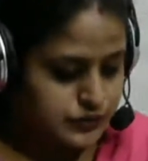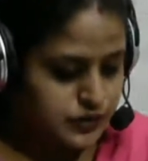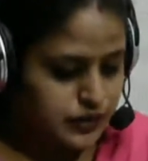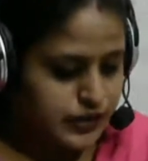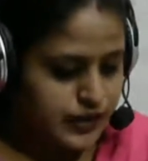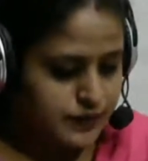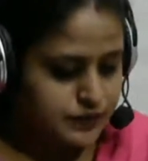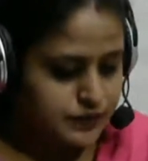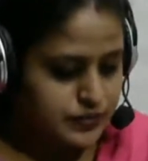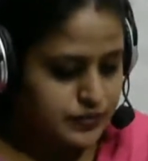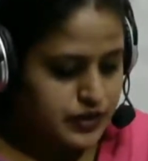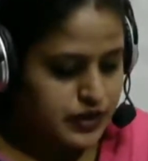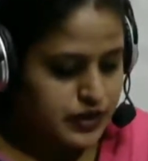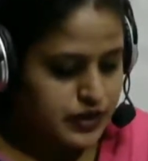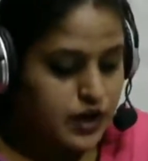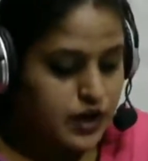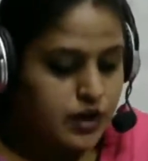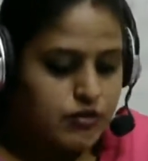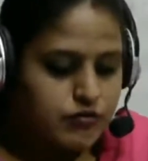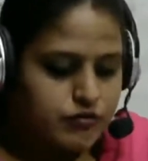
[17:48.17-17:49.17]
Okay,
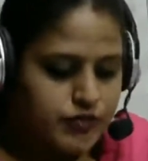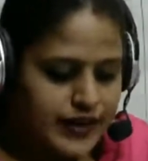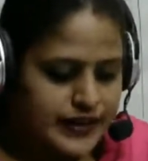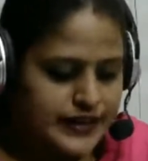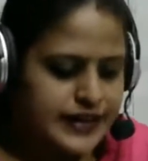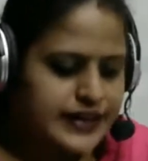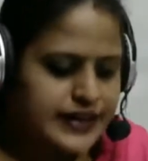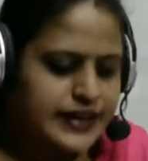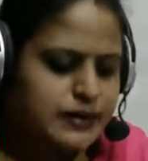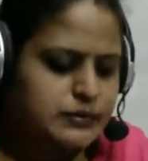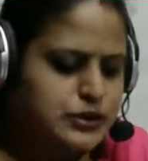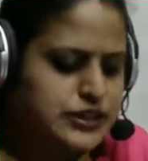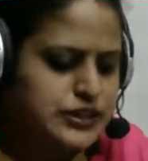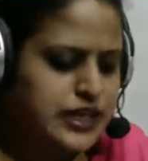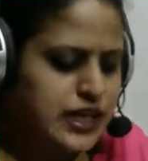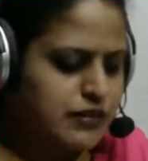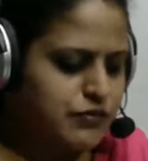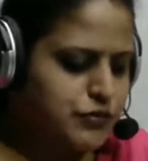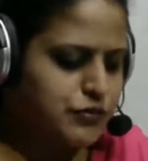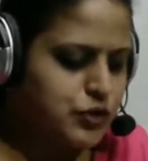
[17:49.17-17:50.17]
finding
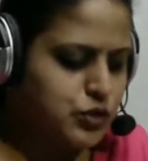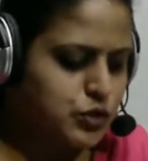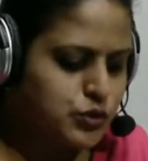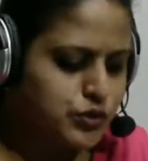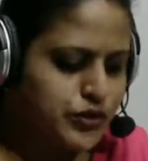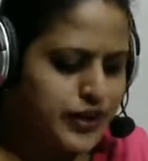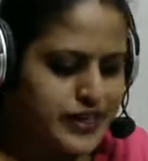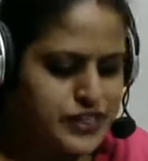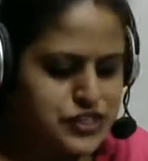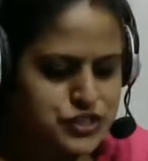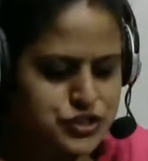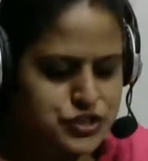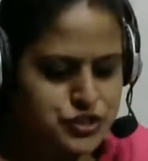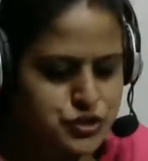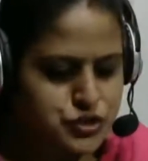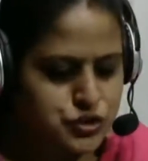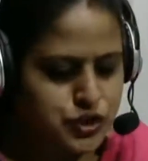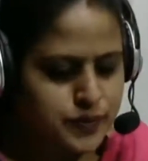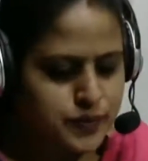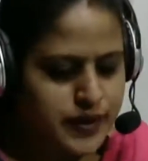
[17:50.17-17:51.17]
himself too
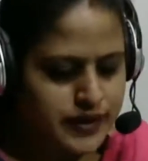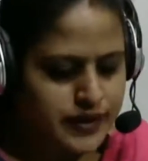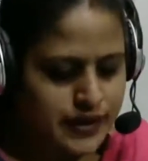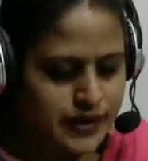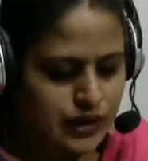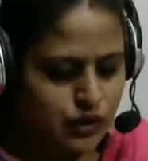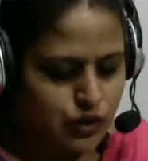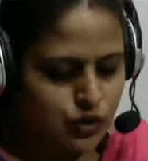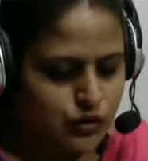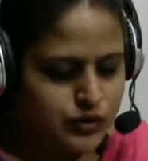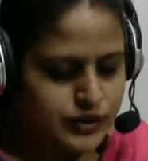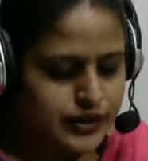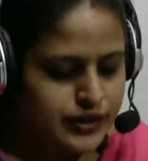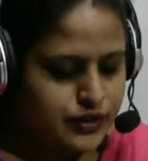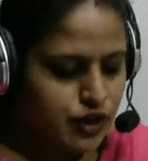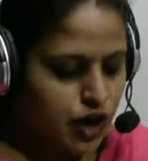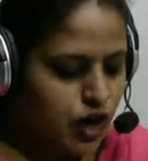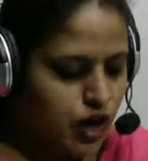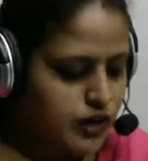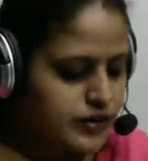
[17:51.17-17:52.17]
wretched to remain alone, he
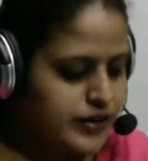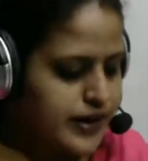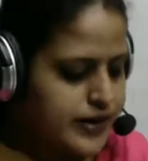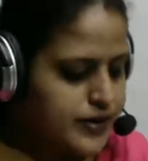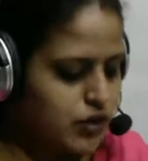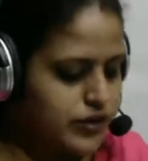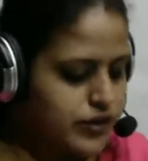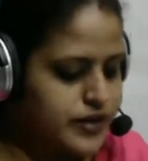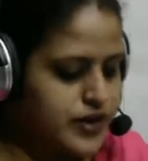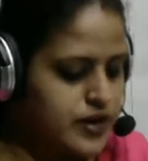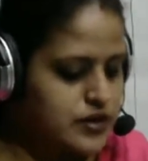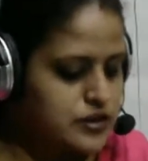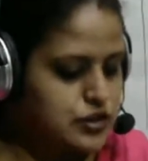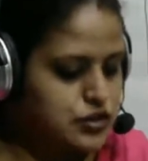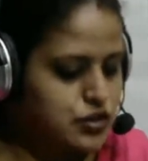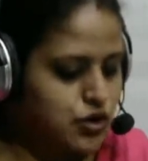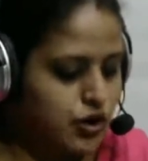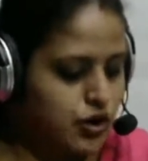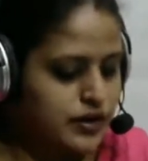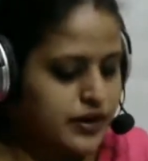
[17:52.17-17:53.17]
knocked at
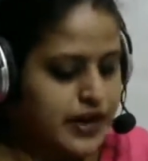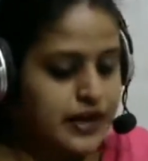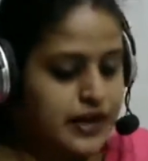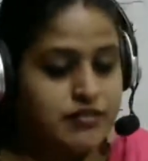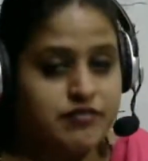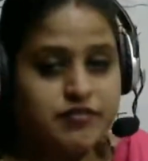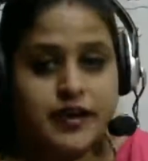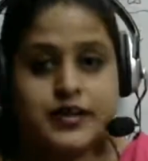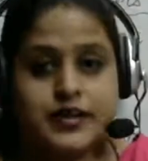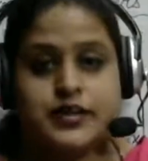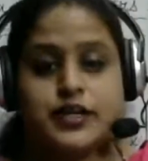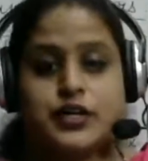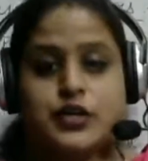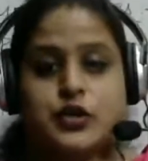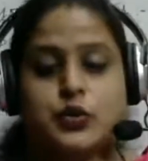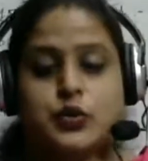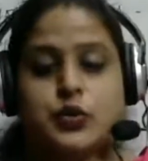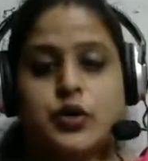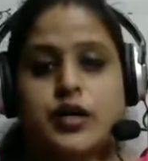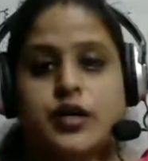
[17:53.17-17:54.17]
Oda's door and went
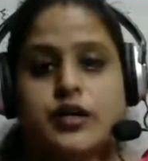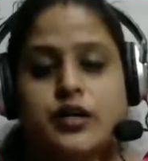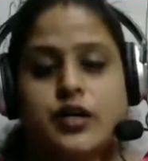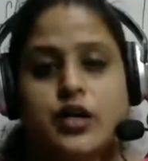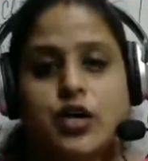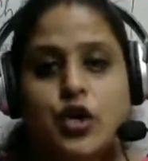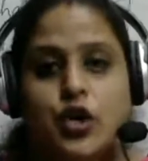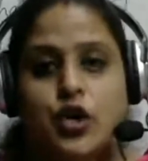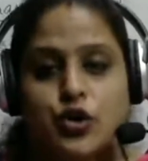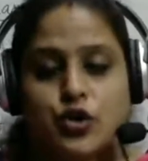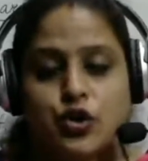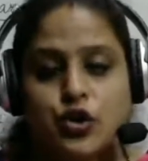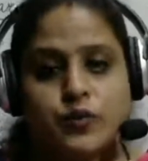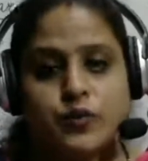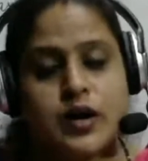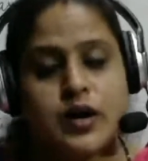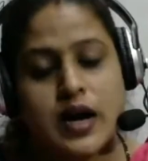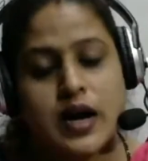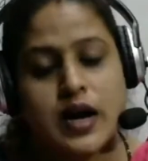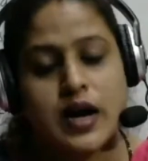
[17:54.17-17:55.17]
into her
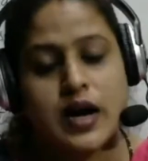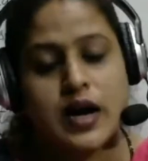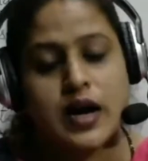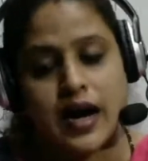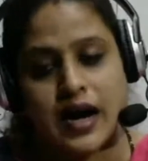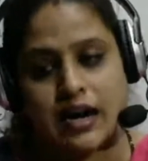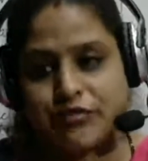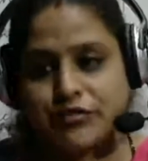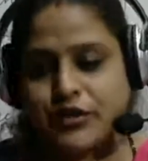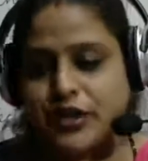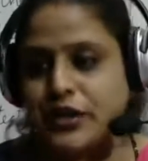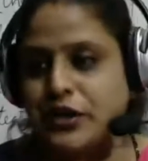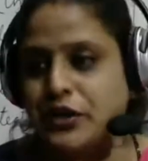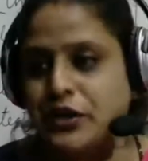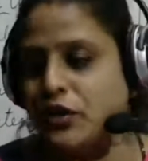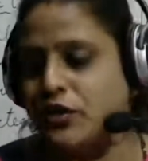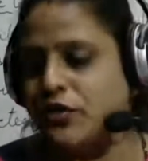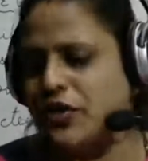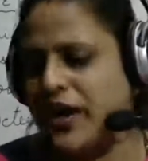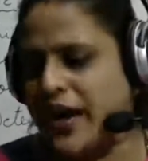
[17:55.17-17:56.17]
room. After
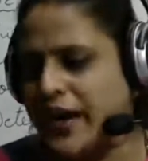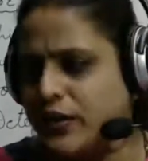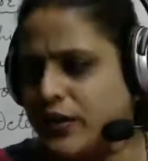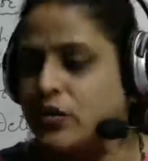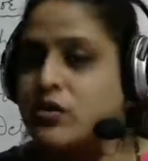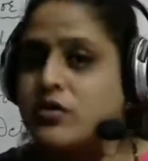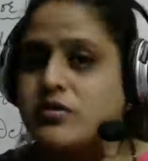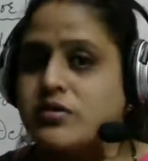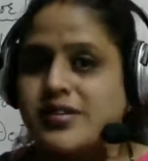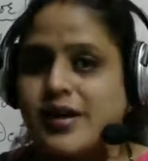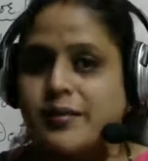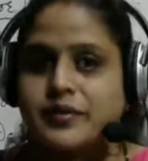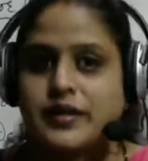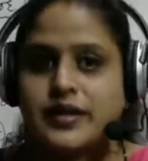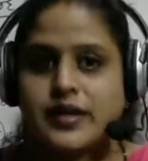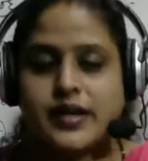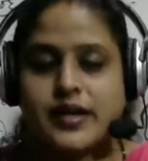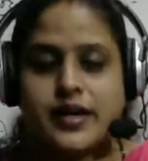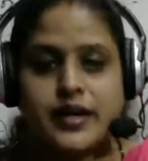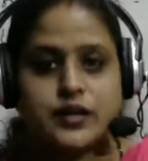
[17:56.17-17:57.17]
trying to do something,
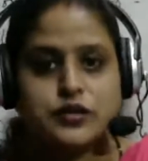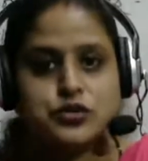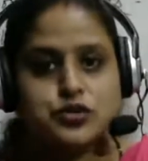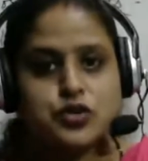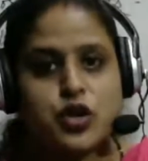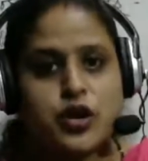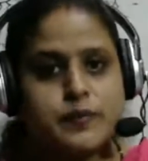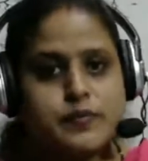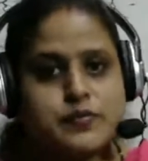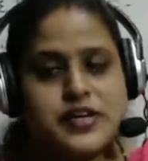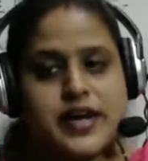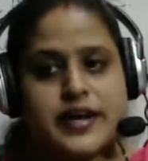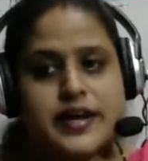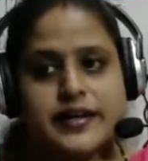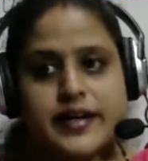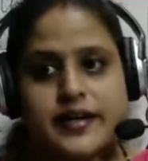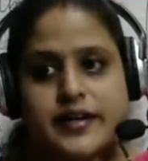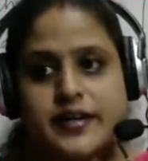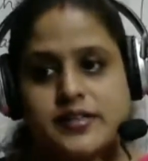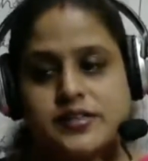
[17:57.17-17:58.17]
he is so upset
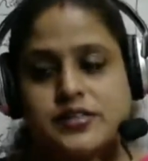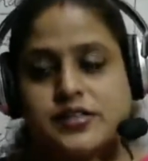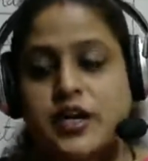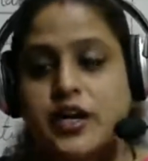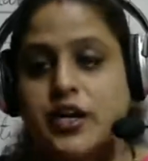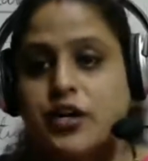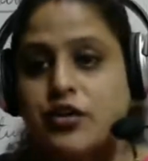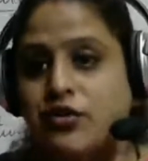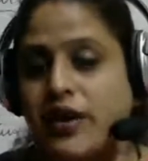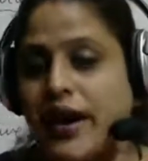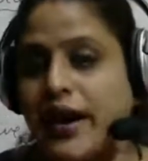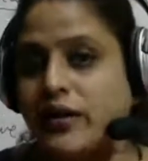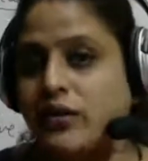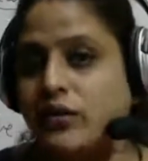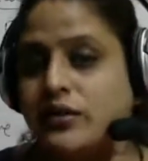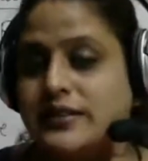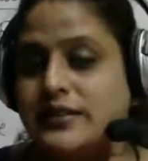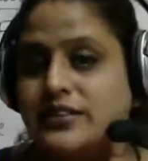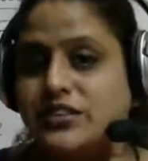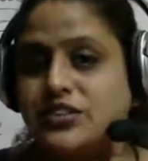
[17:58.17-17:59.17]
that he is trying to
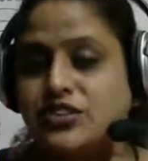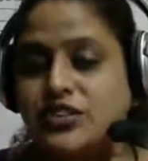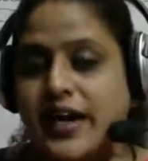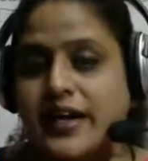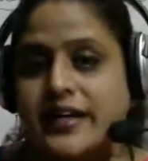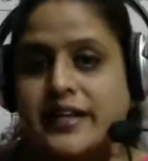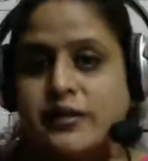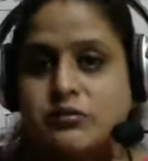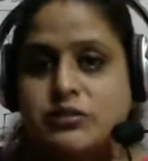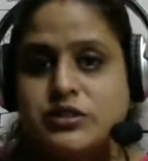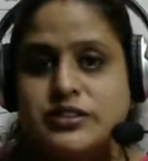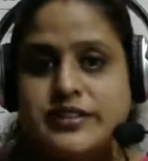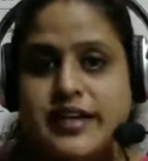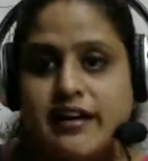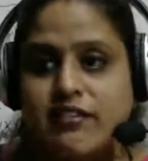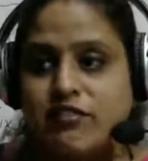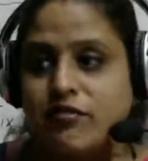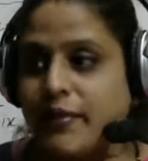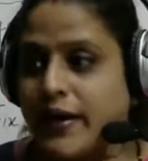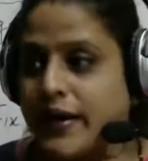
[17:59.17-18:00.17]
distract
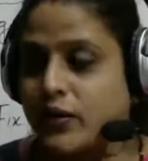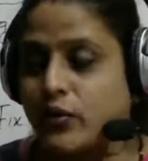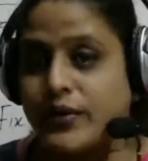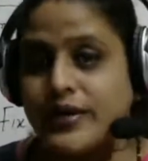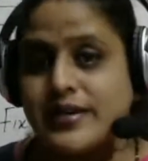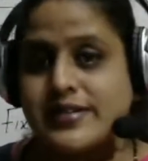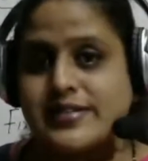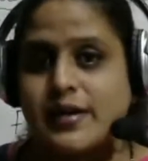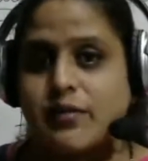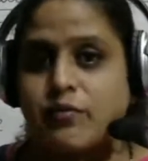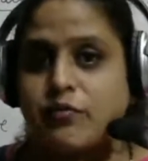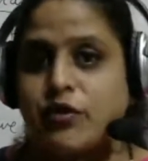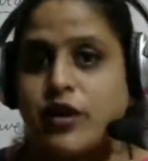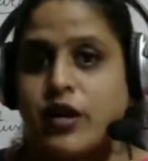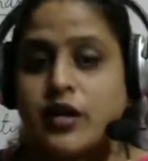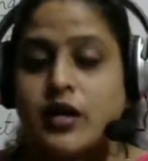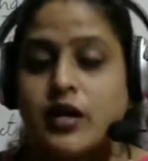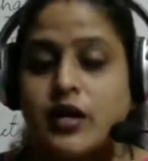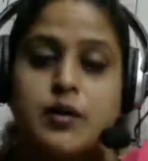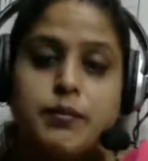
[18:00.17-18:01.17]
himself by doing some
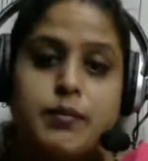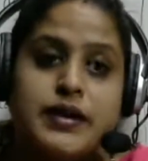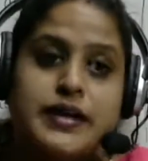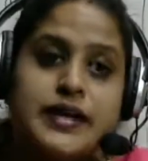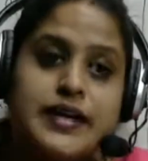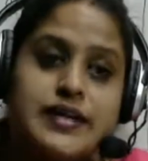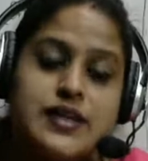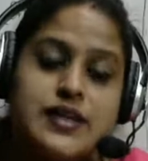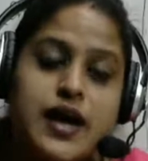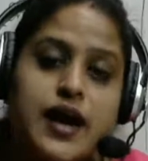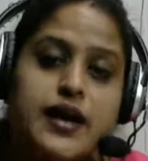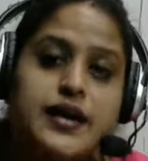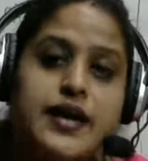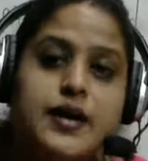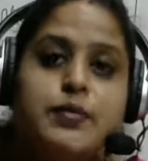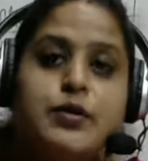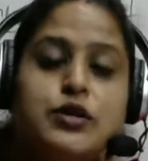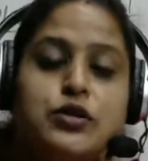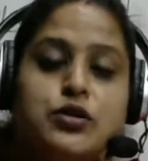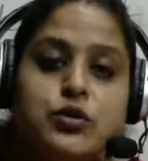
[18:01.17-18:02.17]
work, but he
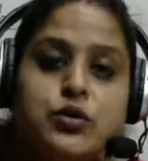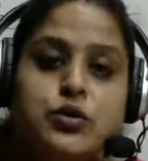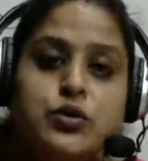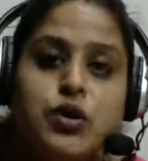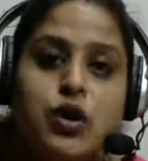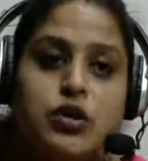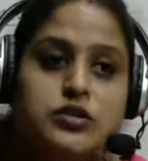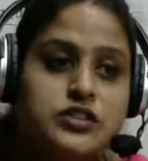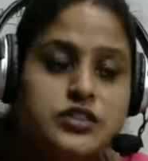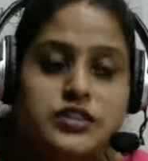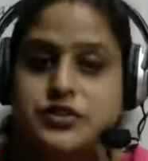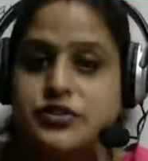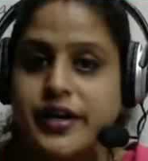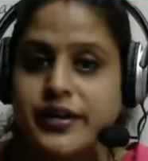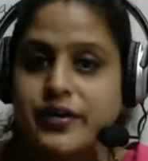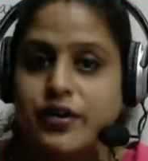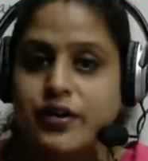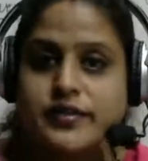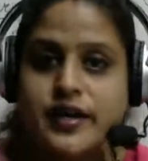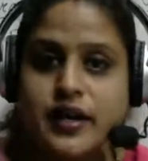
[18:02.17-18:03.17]
unable to
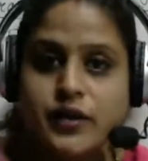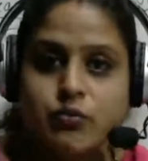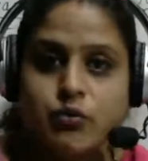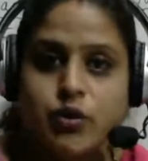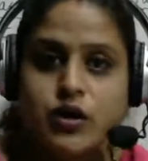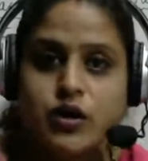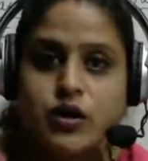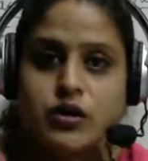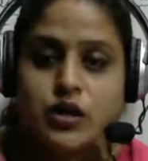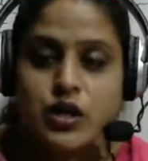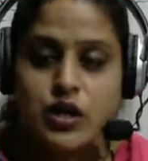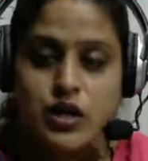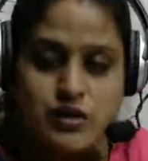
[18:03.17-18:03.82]
concentrate on that work.